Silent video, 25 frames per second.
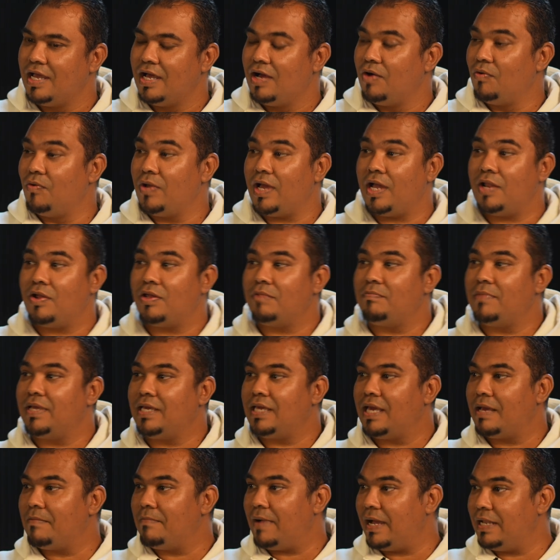We are not
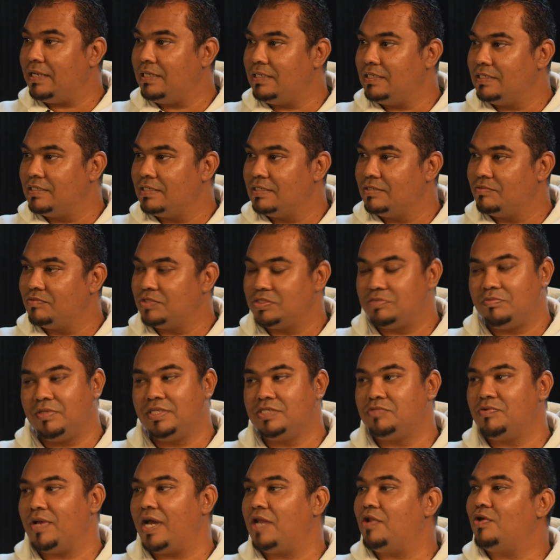making money, which
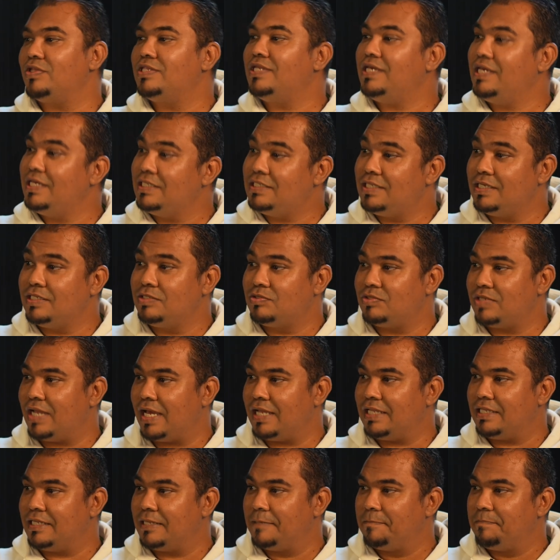means we are not eating
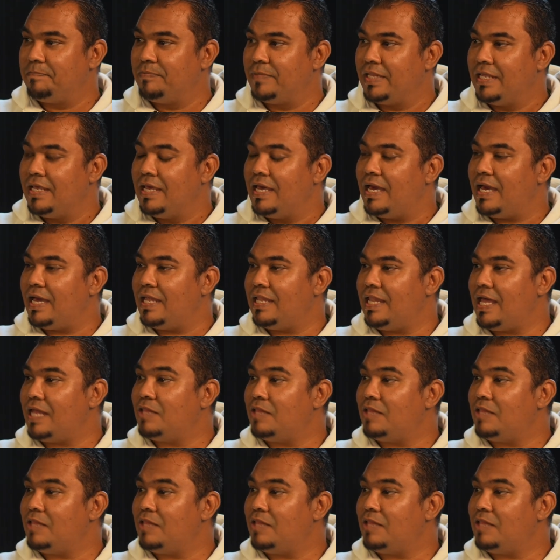tonight. And that